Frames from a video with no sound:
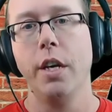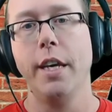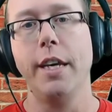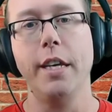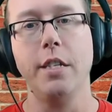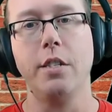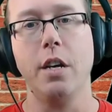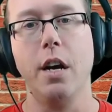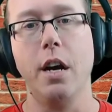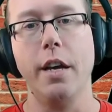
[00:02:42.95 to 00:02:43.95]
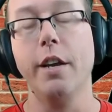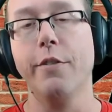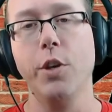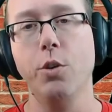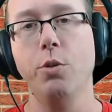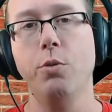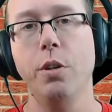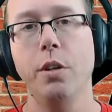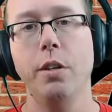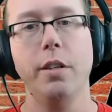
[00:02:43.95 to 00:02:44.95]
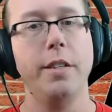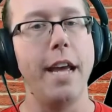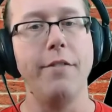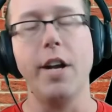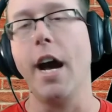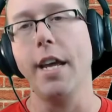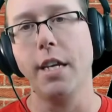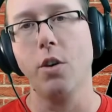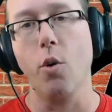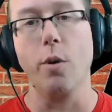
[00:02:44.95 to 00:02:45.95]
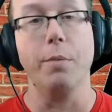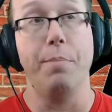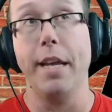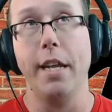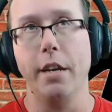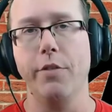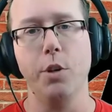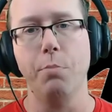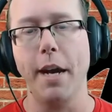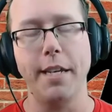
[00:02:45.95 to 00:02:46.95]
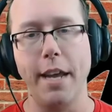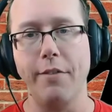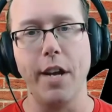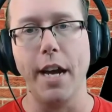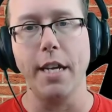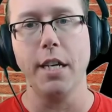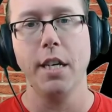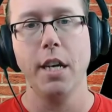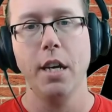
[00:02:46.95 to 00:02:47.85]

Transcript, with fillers: He's uh, interviewed David Icke or been interviewed by David Icke,